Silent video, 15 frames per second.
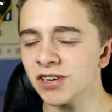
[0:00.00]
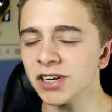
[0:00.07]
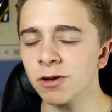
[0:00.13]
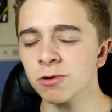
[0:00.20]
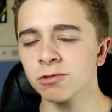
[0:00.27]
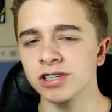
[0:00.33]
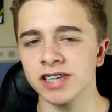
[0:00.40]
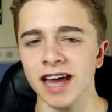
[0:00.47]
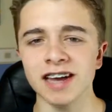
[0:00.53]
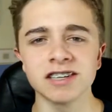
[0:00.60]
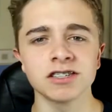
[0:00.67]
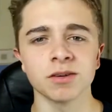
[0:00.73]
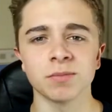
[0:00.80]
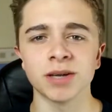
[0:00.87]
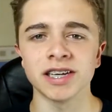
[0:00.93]
videos
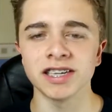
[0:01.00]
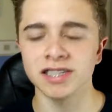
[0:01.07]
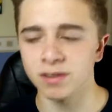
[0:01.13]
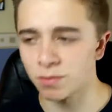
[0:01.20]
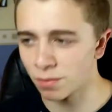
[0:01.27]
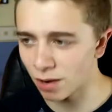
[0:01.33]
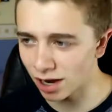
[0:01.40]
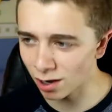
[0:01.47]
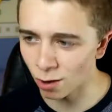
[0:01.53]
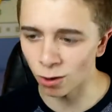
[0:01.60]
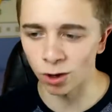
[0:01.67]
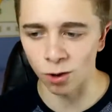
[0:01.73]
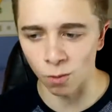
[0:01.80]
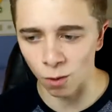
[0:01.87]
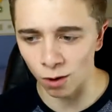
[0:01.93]
tend to be some of my
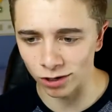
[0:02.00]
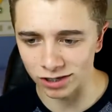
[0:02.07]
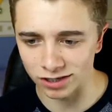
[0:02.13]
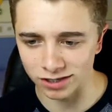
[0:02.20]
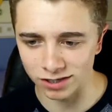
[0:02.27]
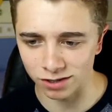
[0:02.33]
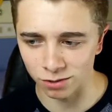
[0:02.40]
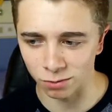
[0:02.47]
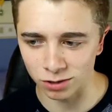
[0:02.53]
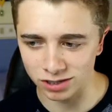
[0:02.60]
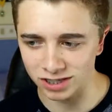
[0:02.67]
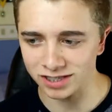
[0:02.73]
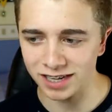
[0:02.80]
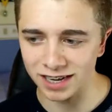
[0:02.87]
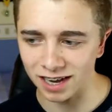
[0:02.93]
longer ones, the
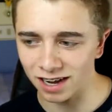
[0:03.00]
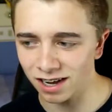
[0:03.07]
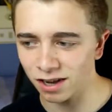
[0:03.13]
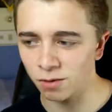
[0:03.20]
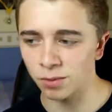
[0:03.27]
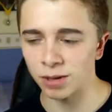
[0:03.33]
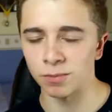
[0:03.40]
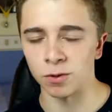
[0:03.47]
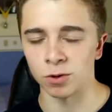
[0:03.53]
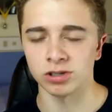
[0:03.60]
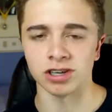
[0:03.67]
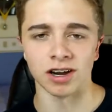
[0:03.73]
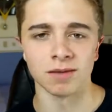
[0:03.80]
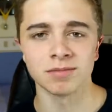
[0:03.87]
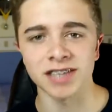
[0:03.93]
ones that take a little bit more
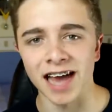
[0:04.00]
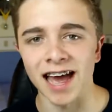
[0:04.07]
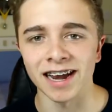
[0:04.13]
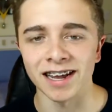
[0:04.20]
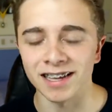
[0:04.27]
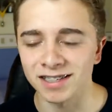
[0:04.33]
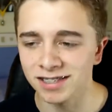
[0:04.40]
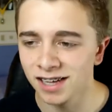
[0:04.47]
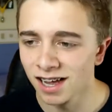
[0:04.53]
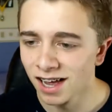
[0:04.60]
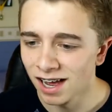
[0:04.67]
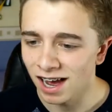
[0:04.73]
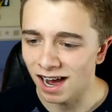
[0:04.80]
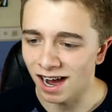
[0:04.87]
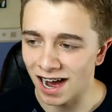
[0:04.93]
time to edit.
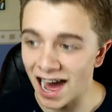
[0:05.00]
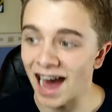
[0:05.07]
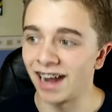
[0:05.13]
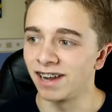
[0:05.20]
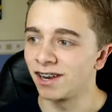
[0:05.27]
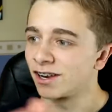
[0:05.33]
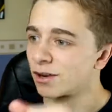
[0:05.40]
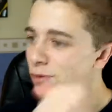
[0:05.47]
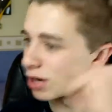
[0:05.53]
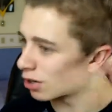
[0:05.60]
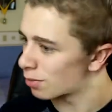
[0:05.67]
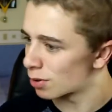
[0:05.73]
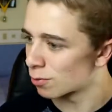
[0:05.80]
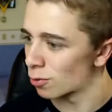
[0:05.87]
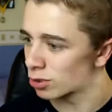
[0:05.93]
And a
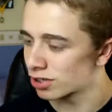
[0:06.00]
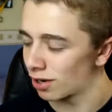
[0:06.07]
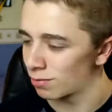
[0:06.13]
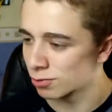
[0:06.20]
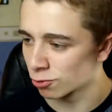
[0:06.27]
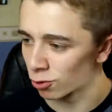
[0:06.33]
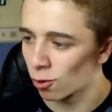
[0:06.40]
little bit more time to